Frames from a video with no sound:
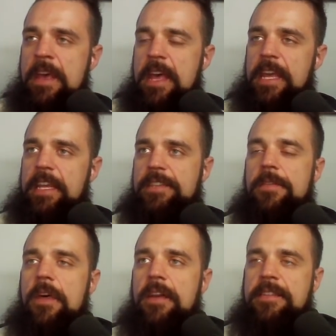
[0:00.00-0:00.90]
is
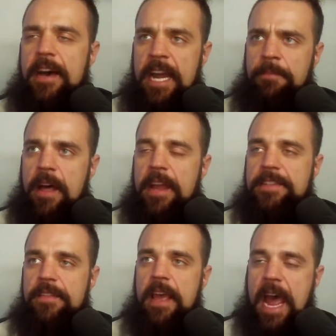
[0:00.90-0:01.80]
the timelines
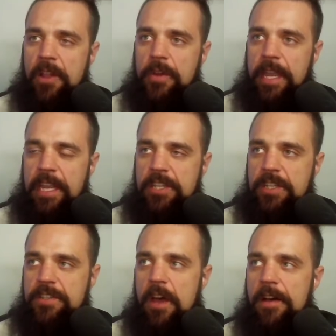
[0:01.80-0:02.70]
and the
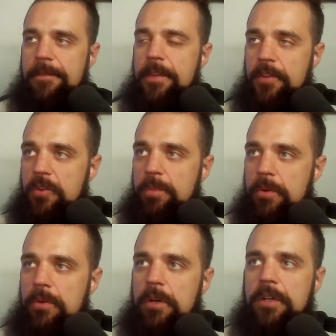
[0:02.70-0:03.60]
allocations of the new
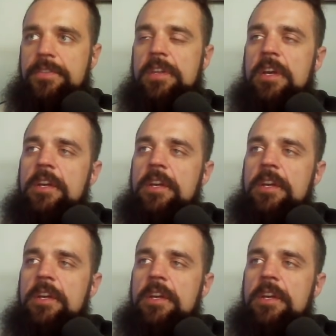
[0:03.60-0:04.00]
pools.